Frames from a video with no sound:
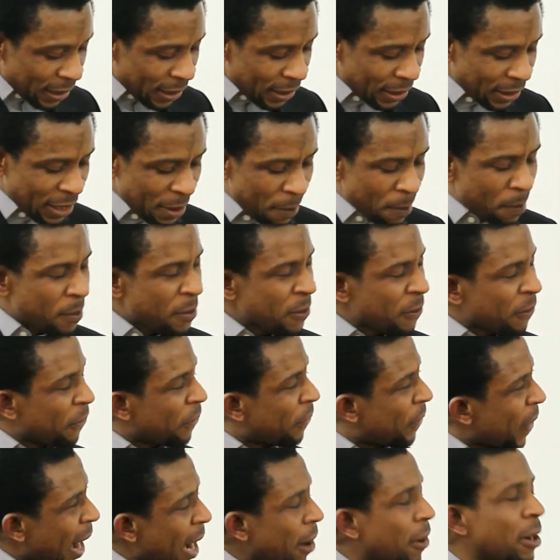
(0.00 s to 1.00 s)
the
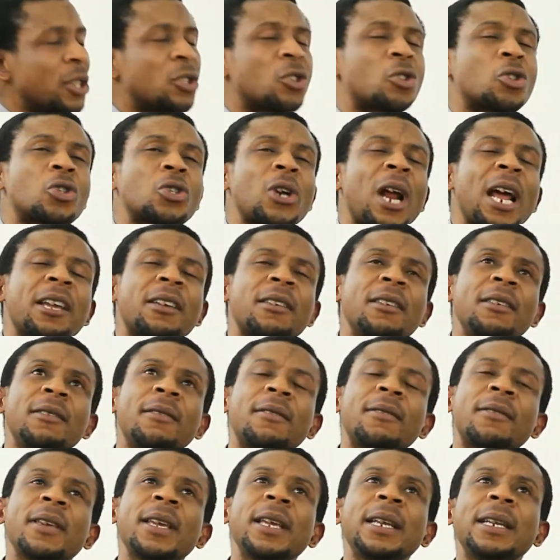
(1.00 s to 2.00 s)
very striking
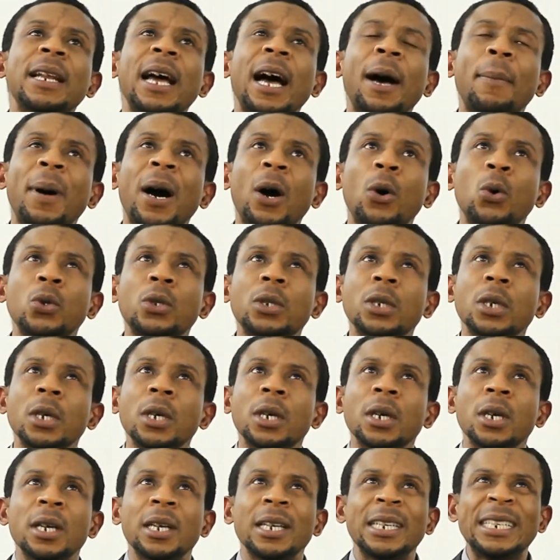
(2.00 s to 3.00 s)
thing
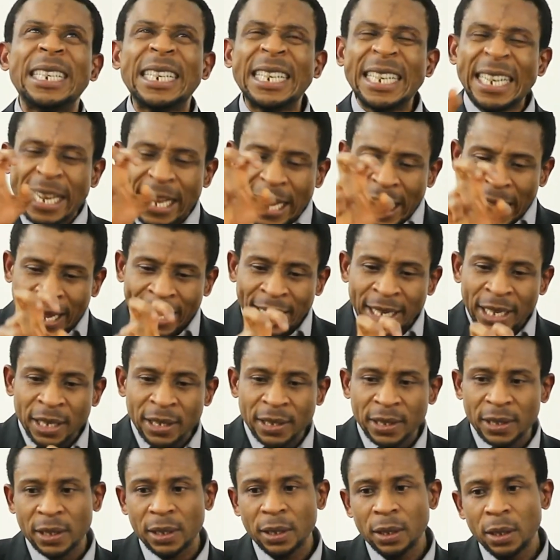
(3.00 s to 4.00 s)
about the Near
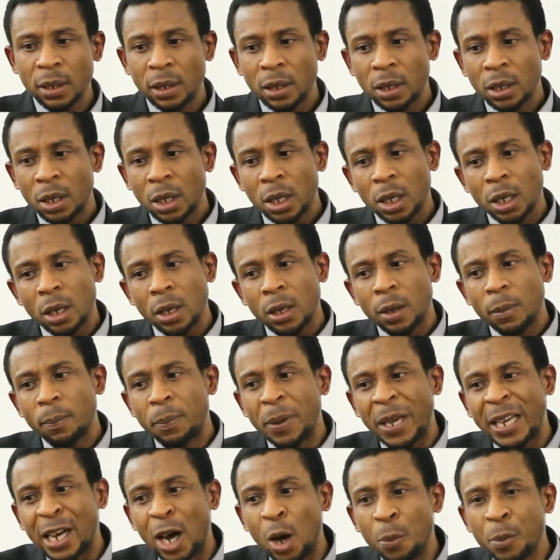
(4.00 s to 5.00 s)
East
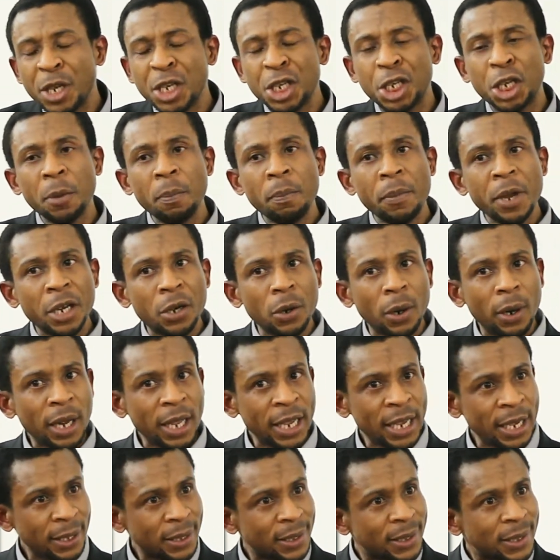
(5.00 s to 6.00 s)
becoming the Middle
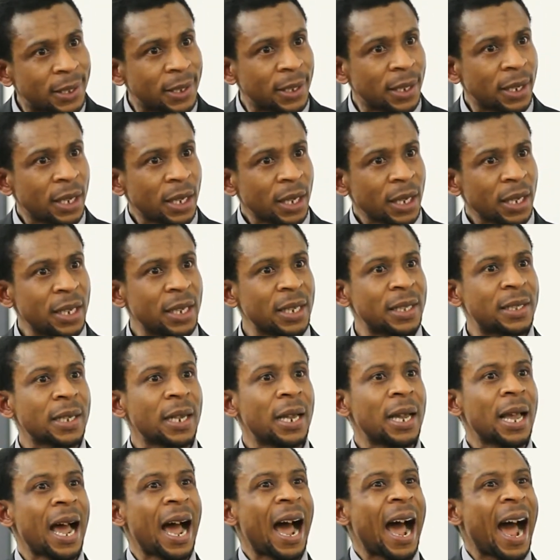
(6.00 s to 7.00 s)
East is
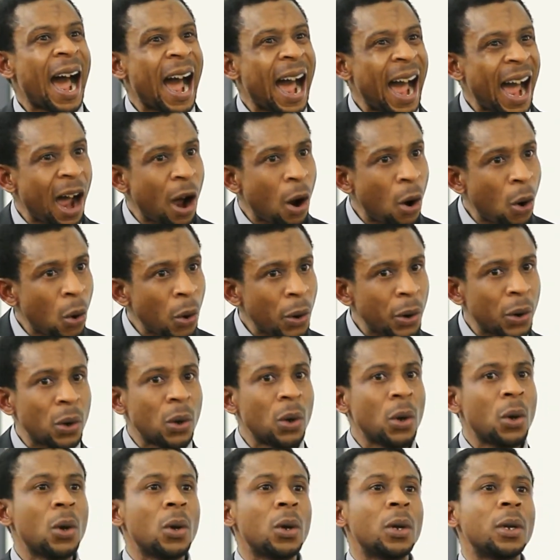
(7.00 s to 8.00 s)

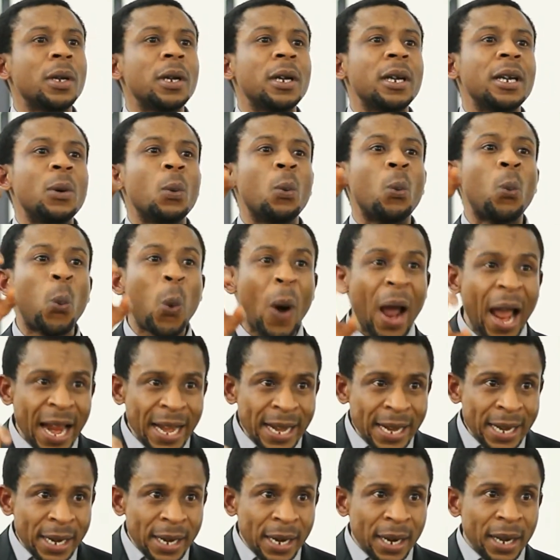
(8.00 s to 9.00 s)
how
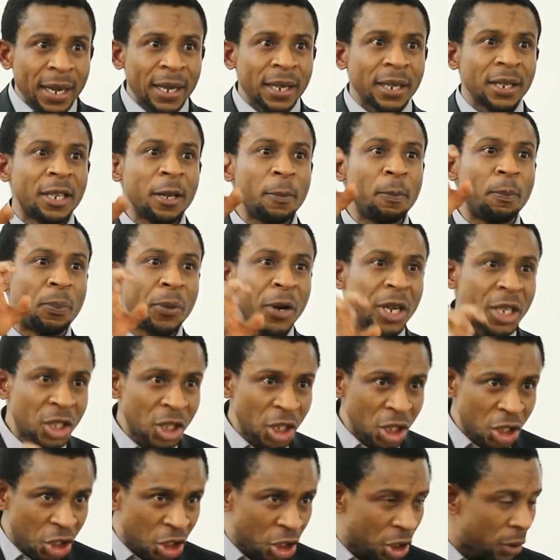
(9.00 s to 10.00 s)
when the
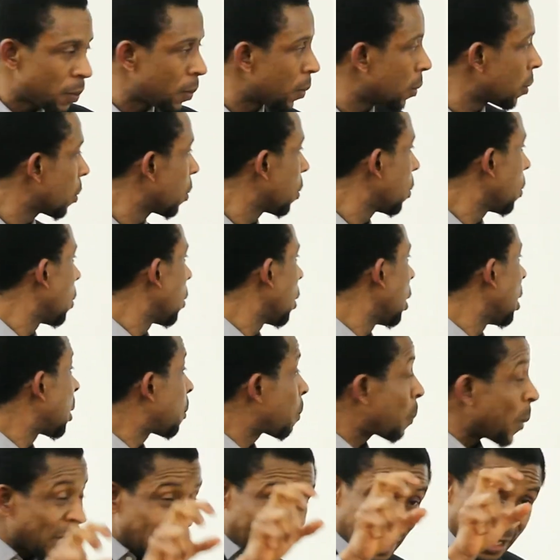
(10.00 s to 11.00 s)
British,
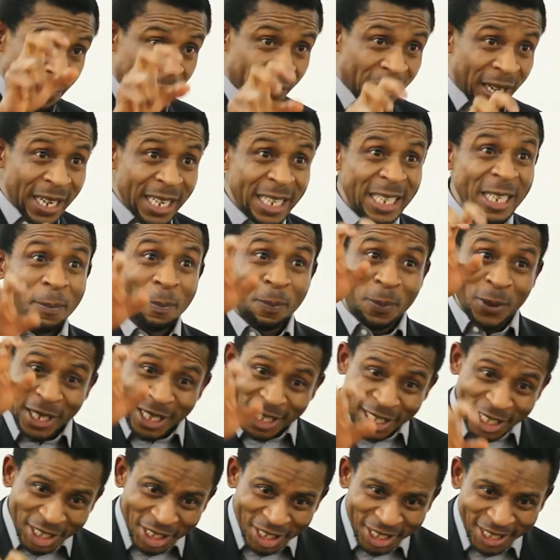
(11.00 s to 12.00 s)
specifically the
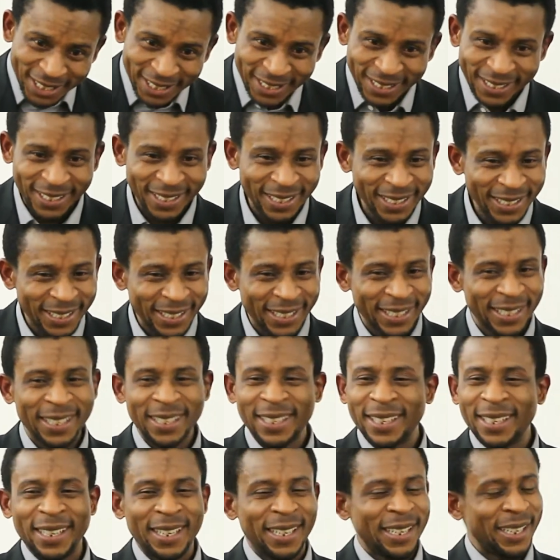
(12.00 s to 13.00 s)
British,
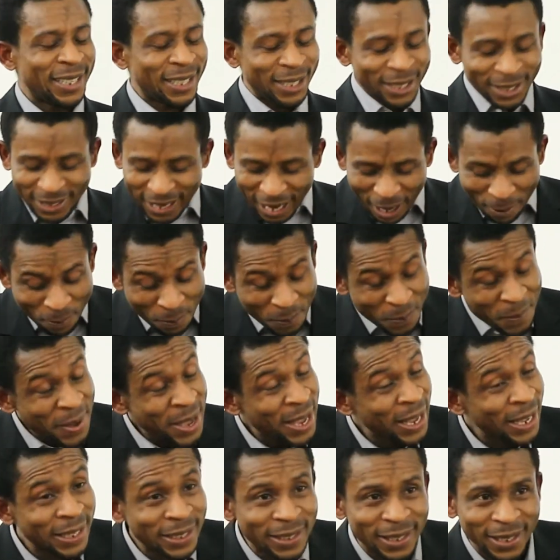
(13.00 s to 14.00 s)
it's
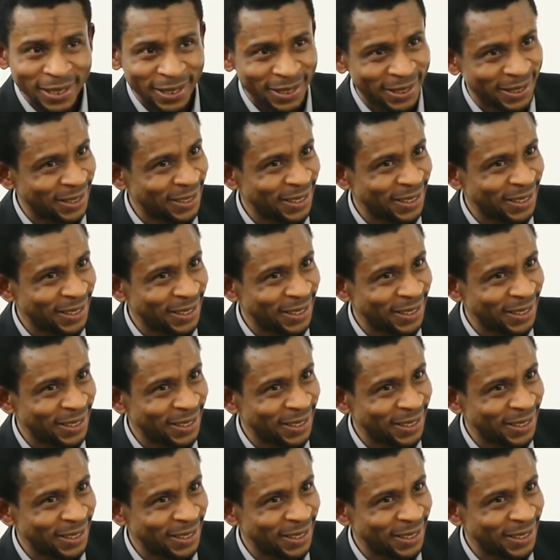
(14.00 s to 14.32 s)
amazing.